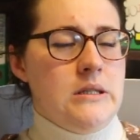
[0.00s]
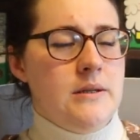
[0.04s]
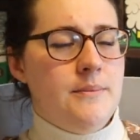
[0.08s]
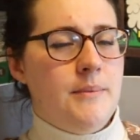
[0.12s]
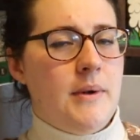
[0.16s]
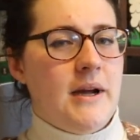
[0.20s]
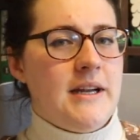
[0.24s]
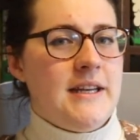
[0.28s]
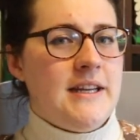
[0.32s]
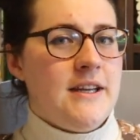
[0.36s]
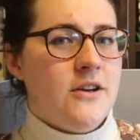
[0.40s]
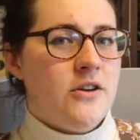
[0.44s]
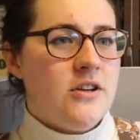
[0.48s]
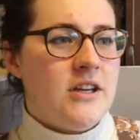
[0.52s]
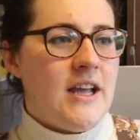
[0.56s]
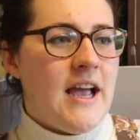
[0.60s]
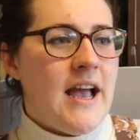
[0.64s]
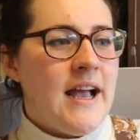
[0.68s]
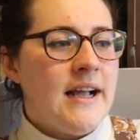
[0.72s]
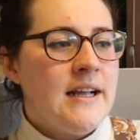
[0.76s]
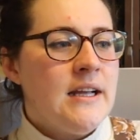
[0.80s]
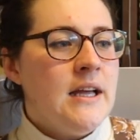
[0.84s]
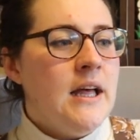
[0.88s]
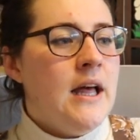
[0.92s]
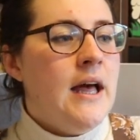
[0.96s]
by Neon
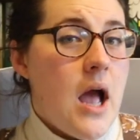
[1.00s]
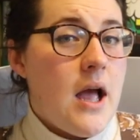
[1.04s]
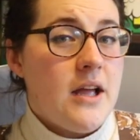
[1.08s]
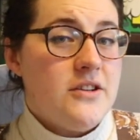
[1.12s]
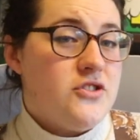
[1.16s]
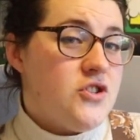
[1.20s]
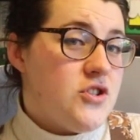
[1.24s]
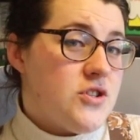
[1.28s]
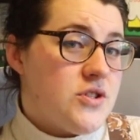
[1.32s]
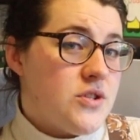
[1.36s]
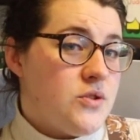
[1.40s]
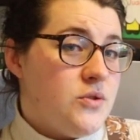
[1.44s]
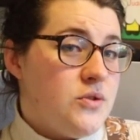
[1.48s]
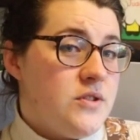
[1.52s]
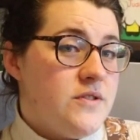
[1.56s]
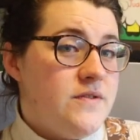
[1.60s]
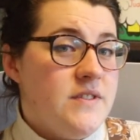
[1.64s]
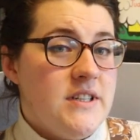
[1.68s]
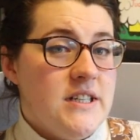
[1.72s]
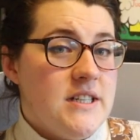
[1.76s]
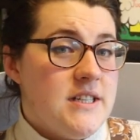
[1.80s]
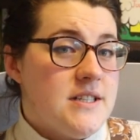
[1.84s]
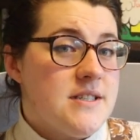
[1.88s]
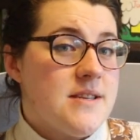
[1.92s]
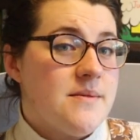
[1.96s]
Yang. I just sort of
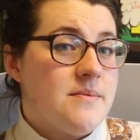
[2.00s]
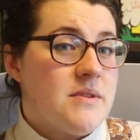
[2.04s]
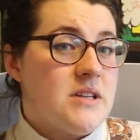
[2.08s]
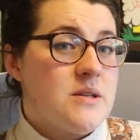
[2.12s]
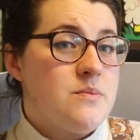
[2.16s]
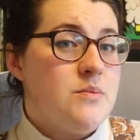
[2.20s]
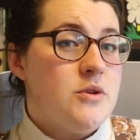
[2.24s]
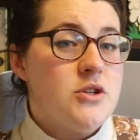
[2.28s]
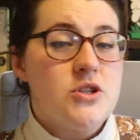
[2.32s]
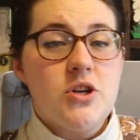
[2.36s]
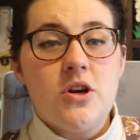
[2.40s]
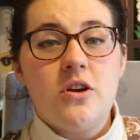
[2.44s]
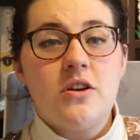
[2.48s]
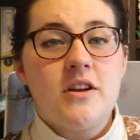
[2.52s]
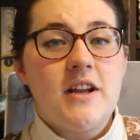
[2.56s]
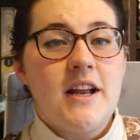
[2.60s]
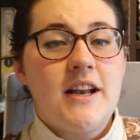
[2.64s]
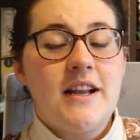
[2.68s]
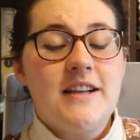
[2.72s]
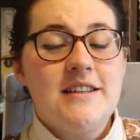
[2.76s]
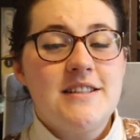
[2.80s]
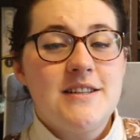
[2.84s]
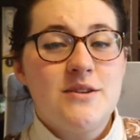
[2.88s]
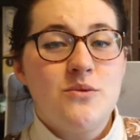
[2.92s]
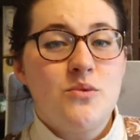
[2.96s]
needed something to put on and
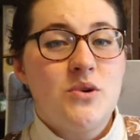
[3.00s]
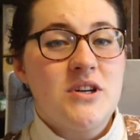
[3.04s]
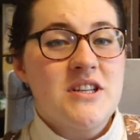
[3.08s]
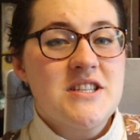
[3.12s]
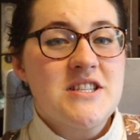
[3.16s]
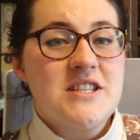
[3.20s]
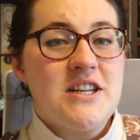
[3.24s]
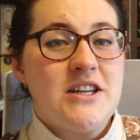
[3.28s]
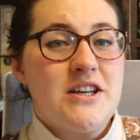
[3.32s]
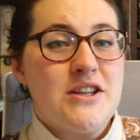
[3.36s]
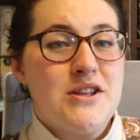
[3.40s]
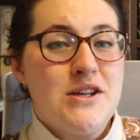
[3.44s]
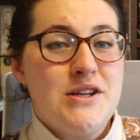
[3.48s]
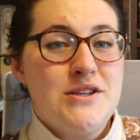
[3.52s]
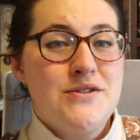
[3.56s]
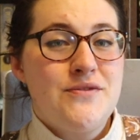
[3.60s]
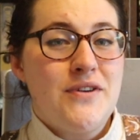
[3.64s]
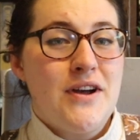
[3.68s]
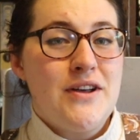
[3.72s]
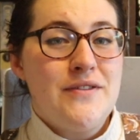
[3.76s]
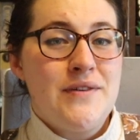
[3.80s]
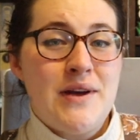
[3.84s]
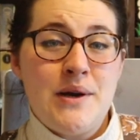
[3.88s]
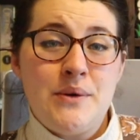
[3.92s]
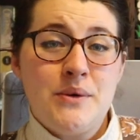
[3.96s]
I didn't want to start a
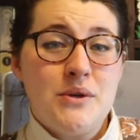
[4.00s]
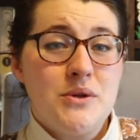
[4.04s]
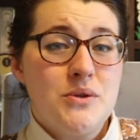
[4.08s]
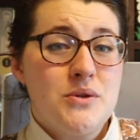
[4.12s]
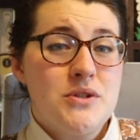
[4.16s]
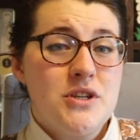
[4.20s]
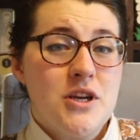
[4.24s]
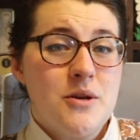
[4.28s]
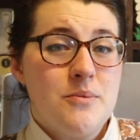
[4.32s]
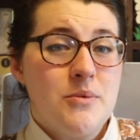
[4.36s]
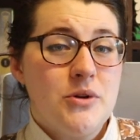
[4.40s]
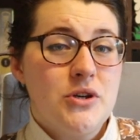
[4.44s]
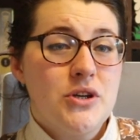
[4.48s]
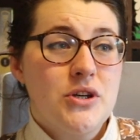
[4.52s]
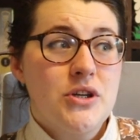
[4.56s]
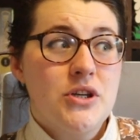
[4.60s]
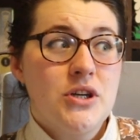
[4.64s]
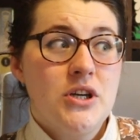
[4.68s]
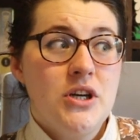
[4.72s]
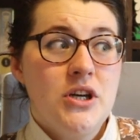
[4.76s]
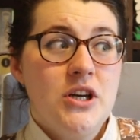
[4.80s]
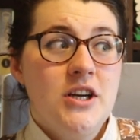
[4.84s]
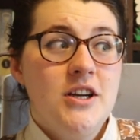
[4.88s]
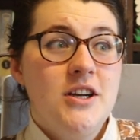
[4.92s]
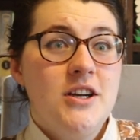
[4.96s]
35-hour audiobook
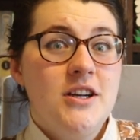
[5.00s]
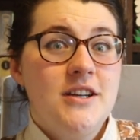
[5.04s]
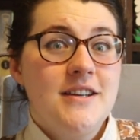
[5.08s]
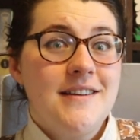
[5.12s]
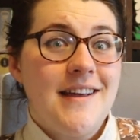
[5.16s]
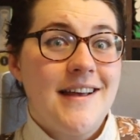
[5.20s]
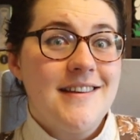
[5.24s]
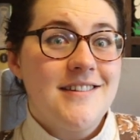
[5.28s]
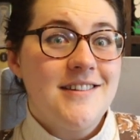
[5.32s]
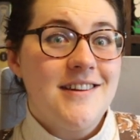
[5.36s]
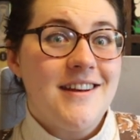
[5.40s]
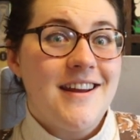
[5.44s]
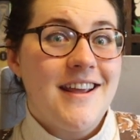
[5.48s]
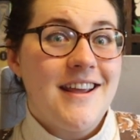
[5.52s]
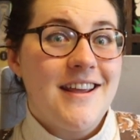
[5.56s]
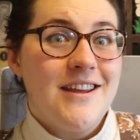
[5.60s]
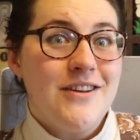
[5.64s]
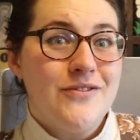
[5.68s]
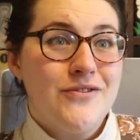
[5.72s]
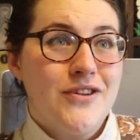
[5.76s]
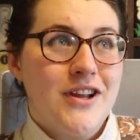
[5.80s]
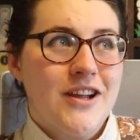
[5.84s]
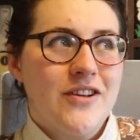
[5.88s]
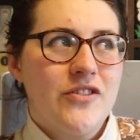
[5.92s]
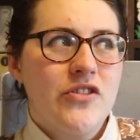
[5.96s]
yesterday
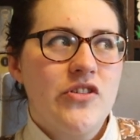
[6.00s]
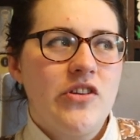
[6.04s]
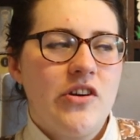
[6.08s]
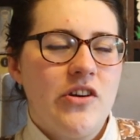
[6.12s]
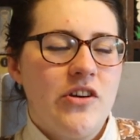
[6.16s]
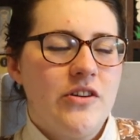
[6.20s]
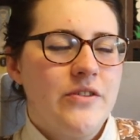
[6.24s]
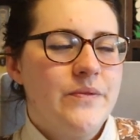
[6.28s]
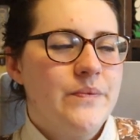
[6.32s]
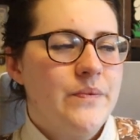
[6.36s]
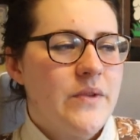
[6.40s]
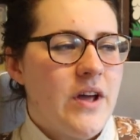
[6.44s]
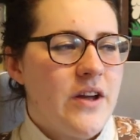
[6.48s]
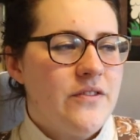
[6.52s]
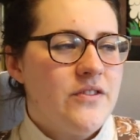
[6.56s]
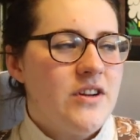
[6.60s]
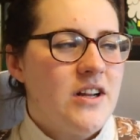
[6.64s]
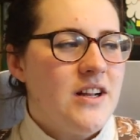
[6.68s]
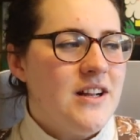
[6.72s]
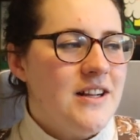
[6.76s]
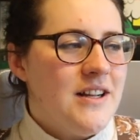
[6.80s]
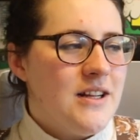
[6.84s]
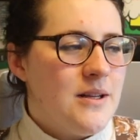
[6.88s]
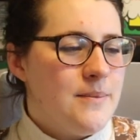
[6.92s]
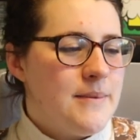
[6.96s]
evening. So I've
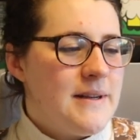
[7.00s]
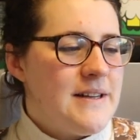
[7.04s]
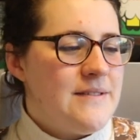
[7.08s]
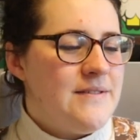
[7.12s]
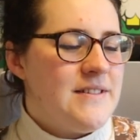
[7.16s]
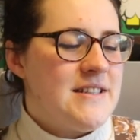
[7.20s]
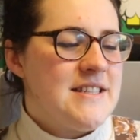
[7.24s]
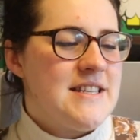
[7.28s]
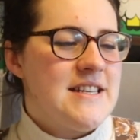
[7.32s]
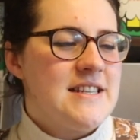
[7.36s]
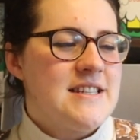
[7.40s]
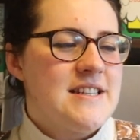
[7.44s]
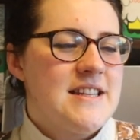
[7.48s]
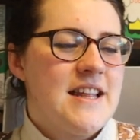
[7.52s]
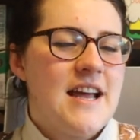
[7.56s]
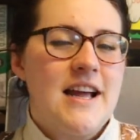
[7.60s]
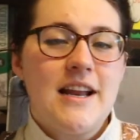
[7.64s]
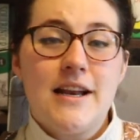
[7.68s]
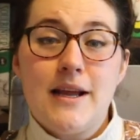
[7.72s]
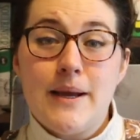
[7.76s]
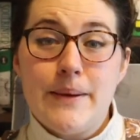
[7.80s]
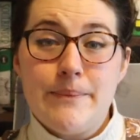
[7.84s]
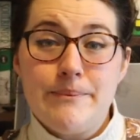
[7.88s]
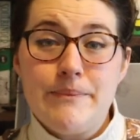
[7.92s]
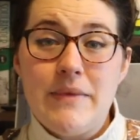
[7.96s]
done a little bit of listening to that
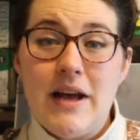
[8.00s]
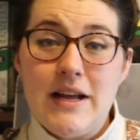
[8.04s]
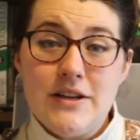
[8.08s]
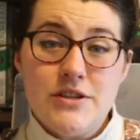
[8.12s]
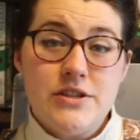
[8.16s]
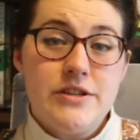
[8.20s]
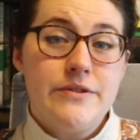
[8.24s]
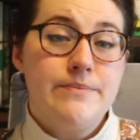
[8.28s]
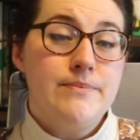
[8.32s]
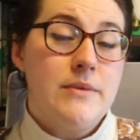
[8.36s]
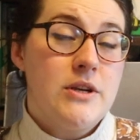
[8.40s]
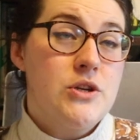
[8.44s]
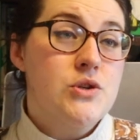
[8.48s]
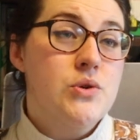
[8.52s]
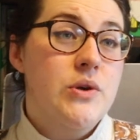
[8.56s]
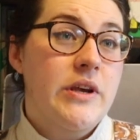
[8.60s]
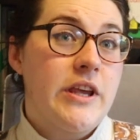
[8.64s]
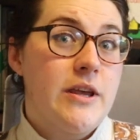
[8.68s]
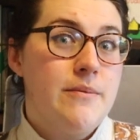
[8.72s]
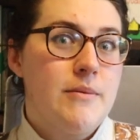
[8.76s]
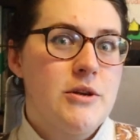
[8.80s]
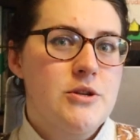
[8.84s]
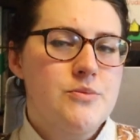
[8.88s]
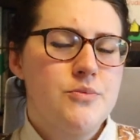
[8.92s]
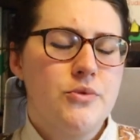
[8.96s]
and I'm actually enjoying
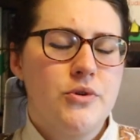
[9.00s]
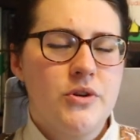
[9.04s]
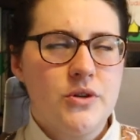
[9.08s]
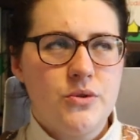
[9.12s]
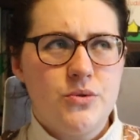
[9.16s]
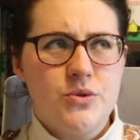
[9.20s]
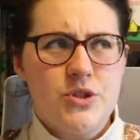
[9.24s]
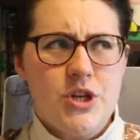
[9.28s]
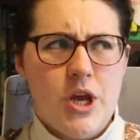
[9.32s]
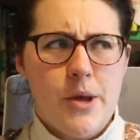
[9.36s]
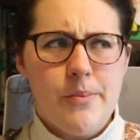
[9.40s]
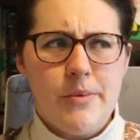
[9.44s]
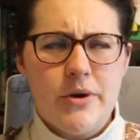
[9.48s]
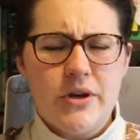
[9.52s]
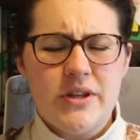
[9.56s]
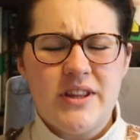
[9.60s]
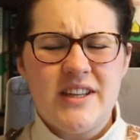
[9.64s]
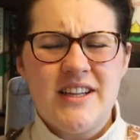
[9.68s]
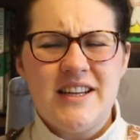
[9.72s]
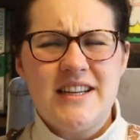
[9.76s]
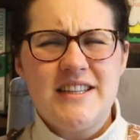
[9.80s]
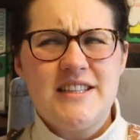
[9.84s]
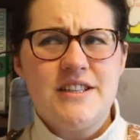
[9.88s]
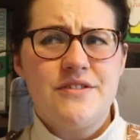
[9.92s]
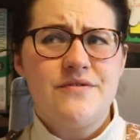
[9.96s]
it much more in audiobook
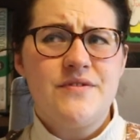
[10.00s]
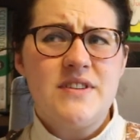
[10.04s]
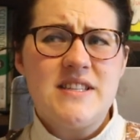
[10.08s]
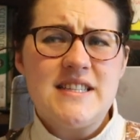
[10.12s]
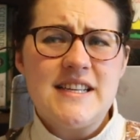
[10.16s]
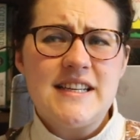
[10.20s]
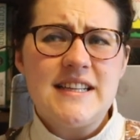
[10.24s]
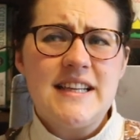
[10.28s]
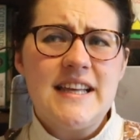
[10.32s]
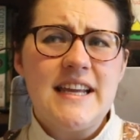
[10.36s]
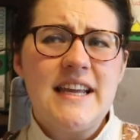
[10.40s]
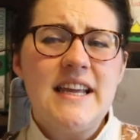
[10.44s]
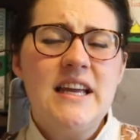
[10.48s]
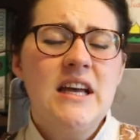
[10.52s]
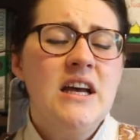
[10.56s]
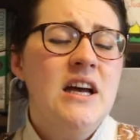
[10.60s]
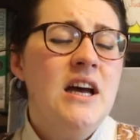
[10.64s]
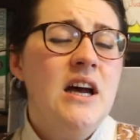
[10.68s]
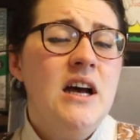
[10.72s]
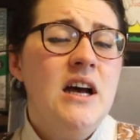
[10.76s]
than I did physically,